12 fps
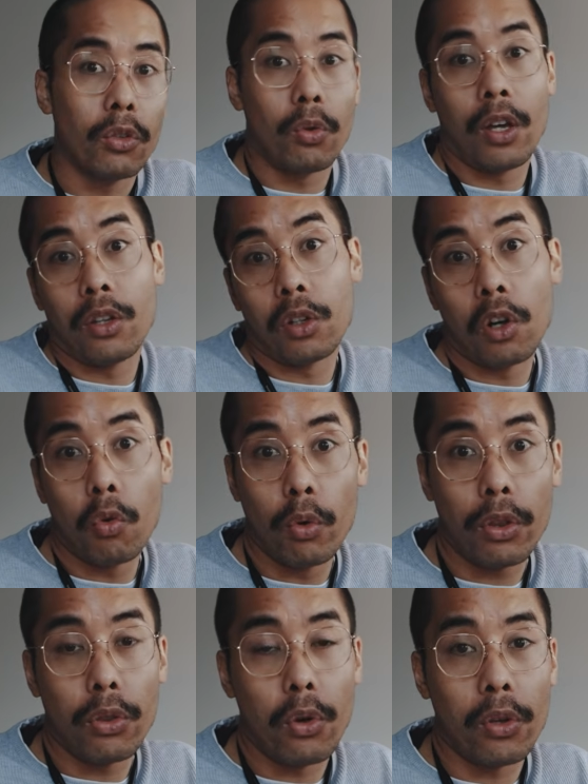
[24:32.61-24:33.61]
rather go
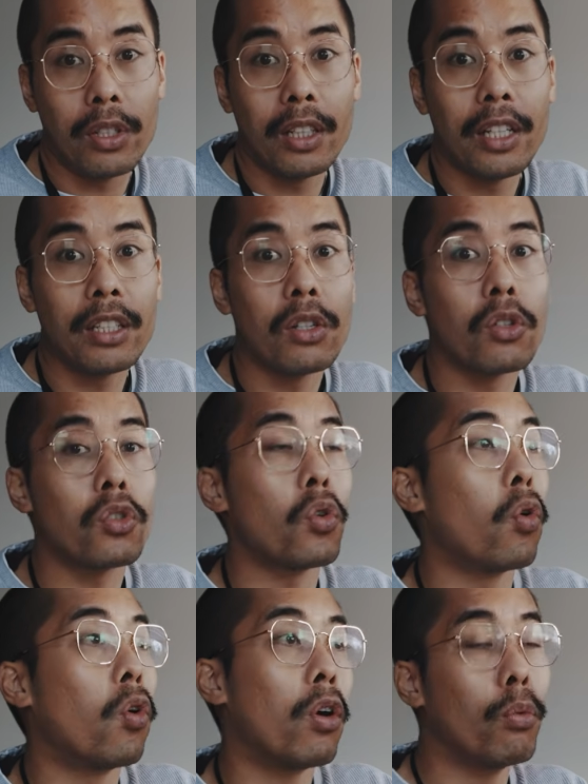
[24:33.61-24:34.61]
with 30 liters
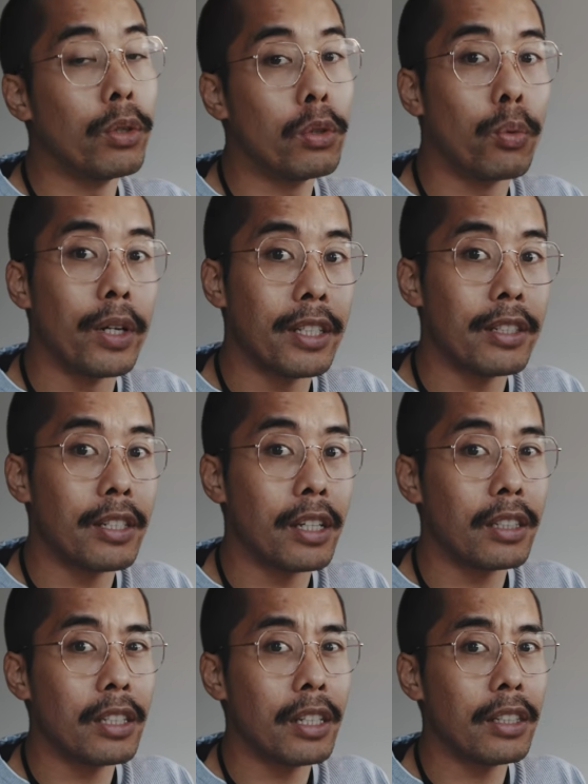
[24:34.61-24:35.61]
or with
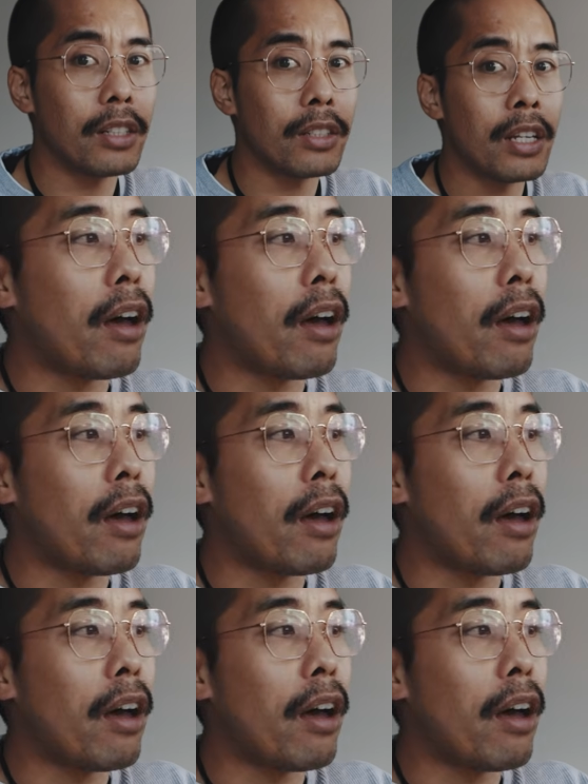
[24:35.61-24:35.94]
26 liters.